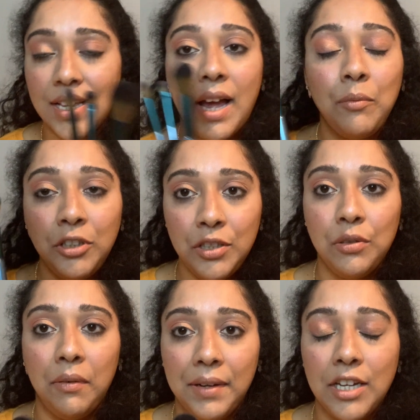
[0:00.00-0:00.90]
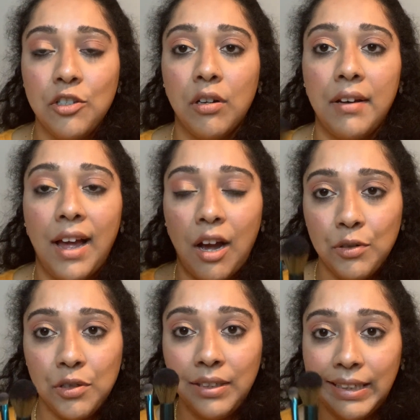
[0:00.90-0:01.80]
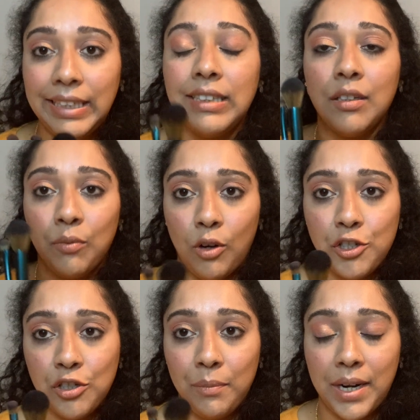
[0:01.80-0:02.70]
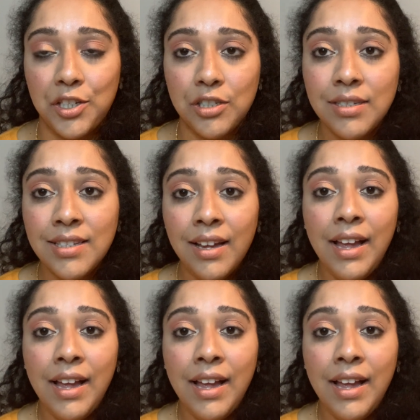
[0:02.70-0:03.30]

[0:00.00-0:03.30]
I'm going to do a video on how to clean and wash your brushes,